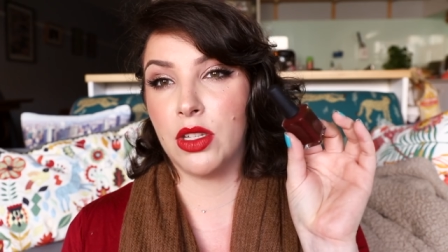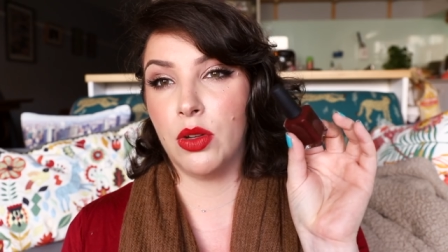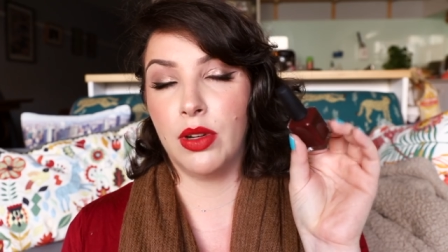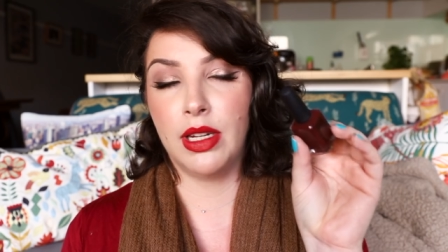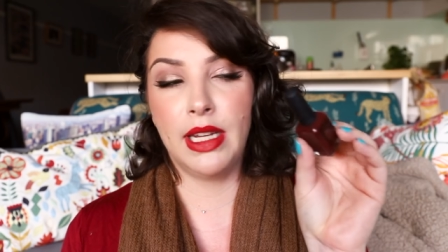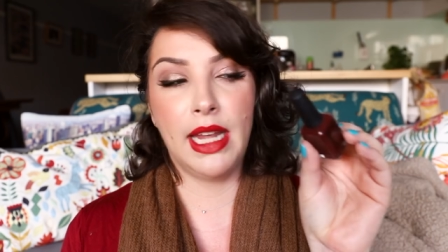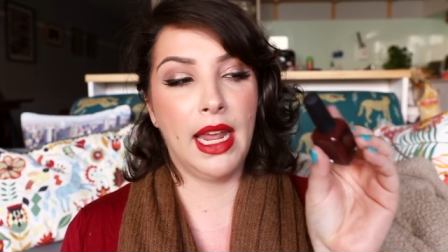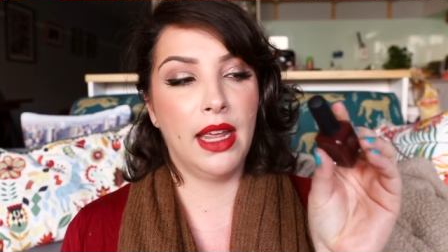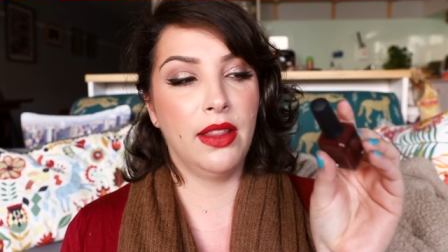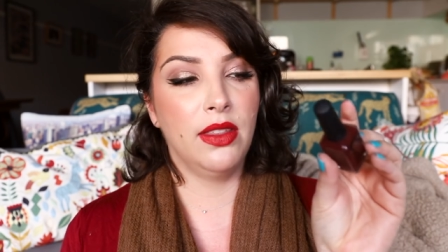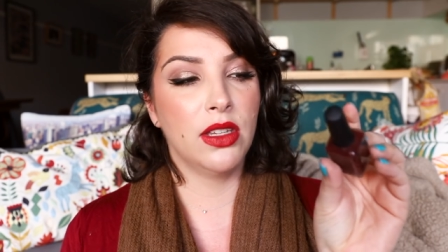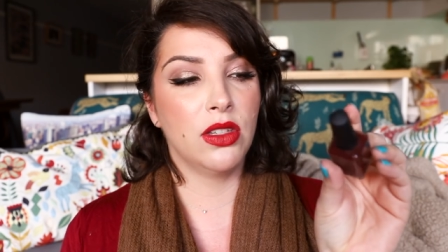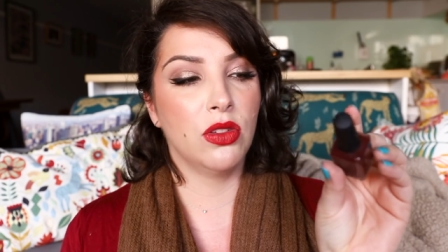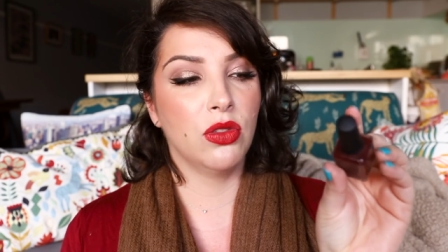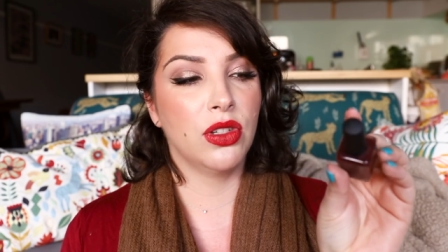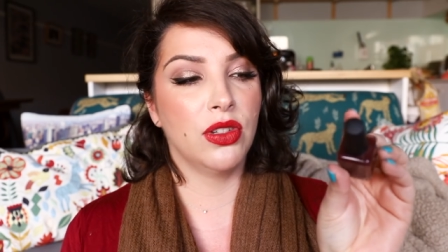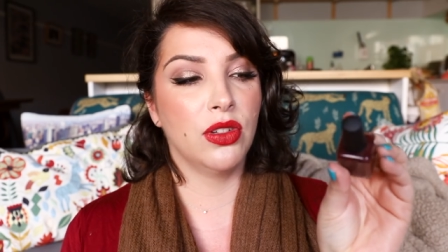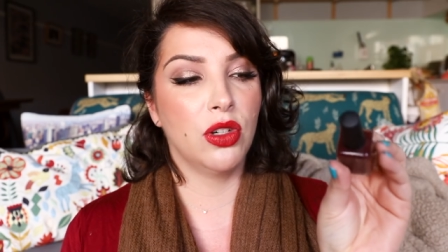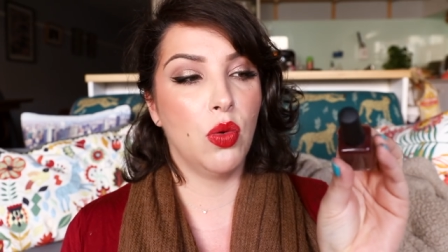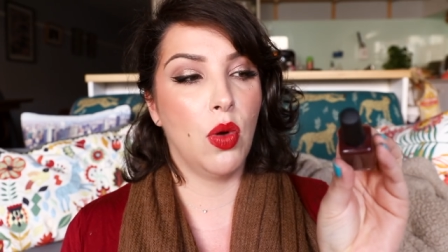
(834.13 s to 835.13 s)
So again, this
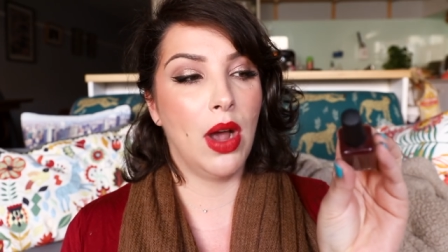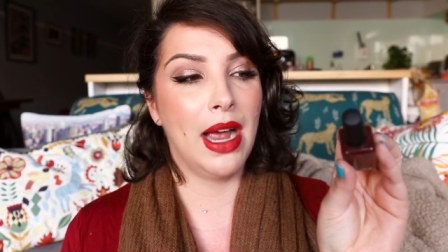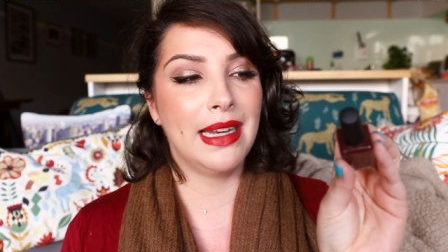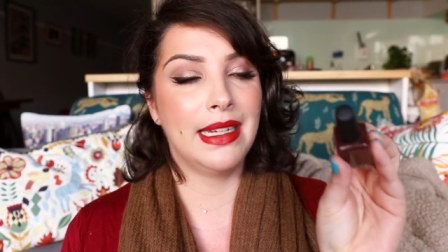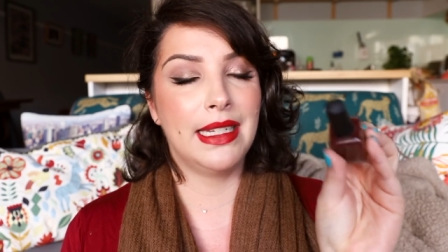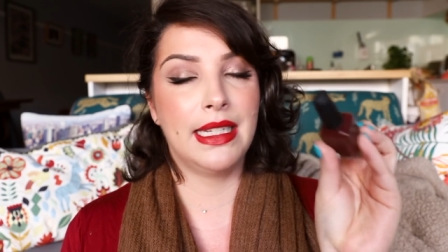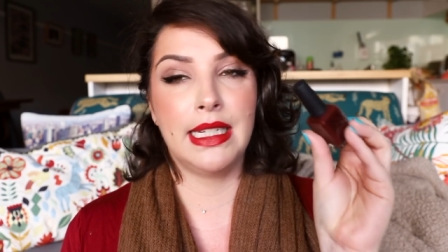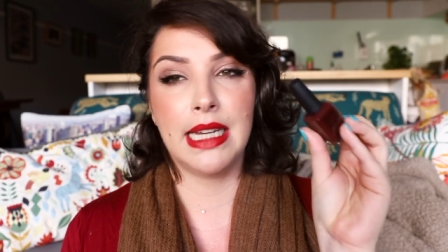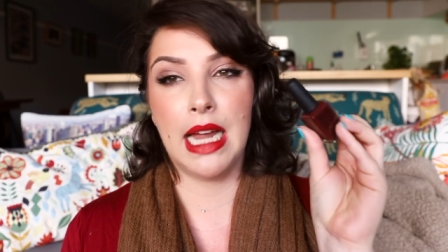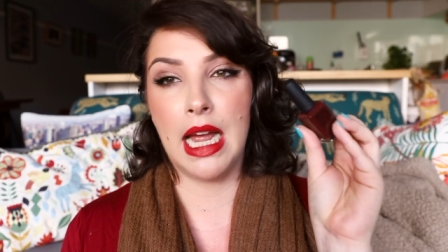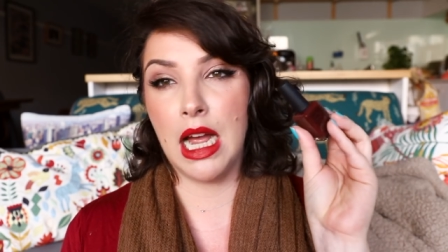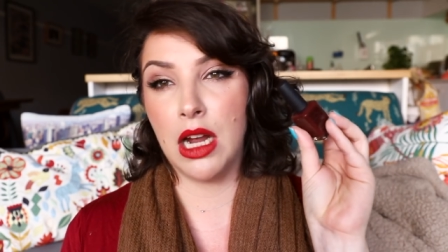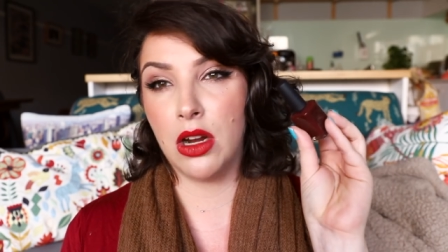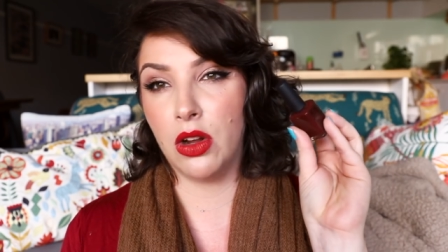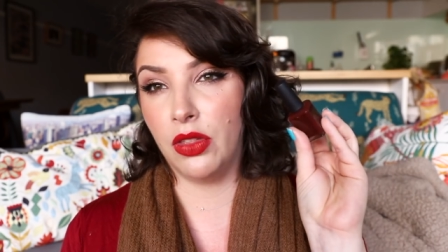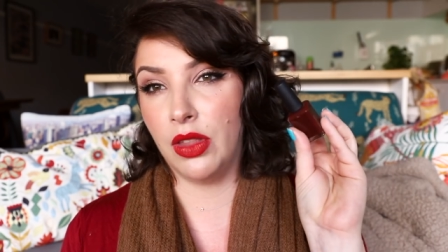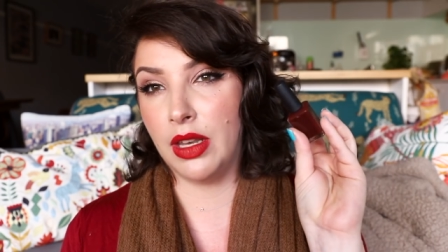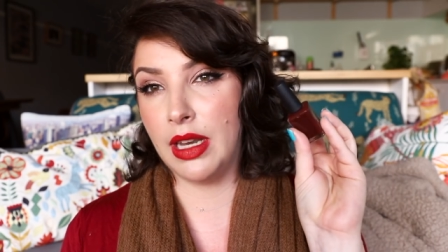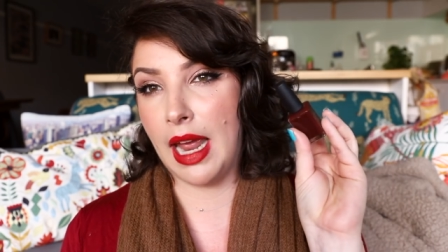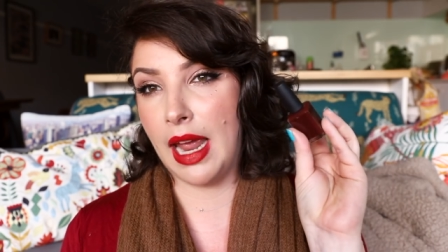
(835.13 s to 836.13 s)
looks quite
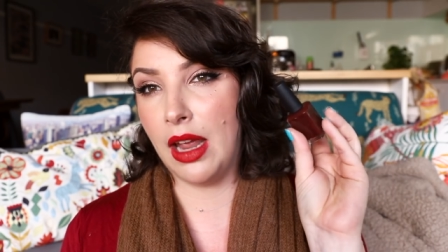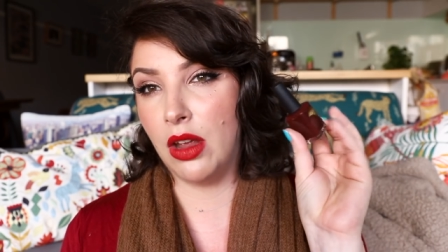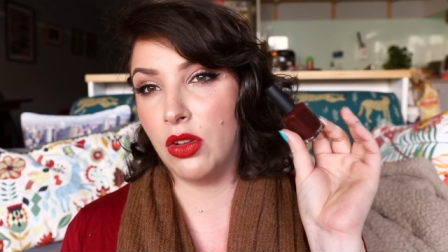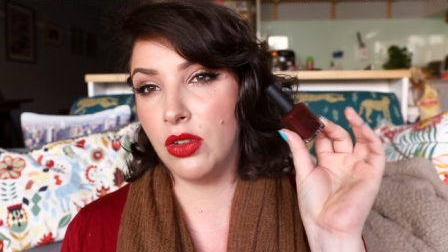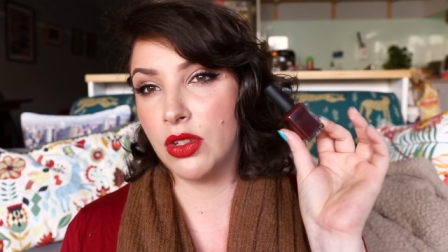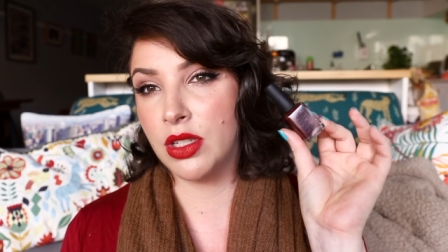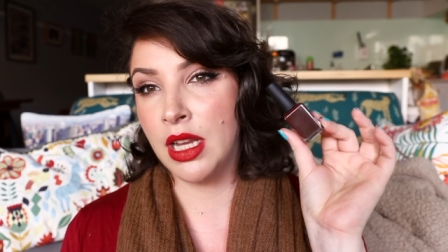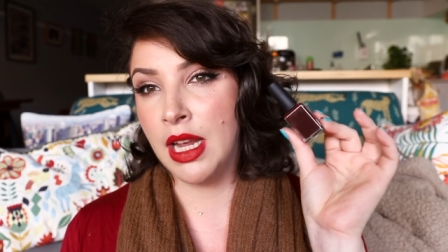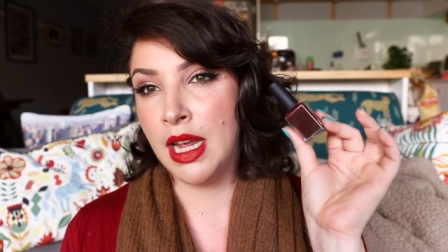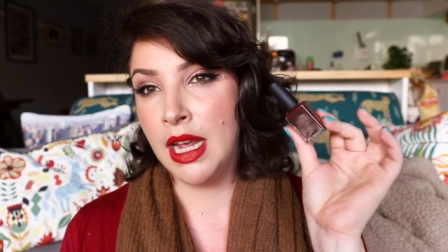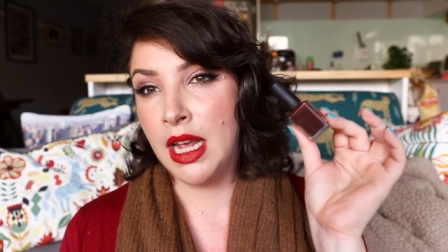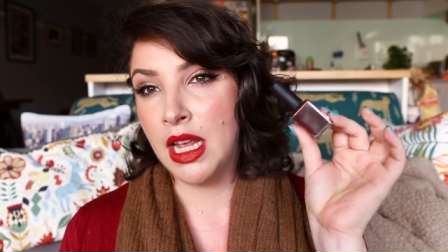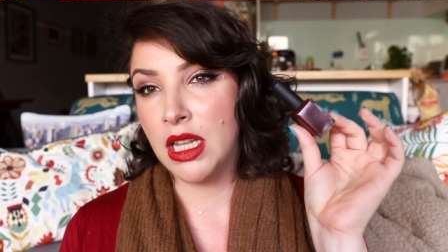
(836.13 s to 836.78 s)
dark on the nails.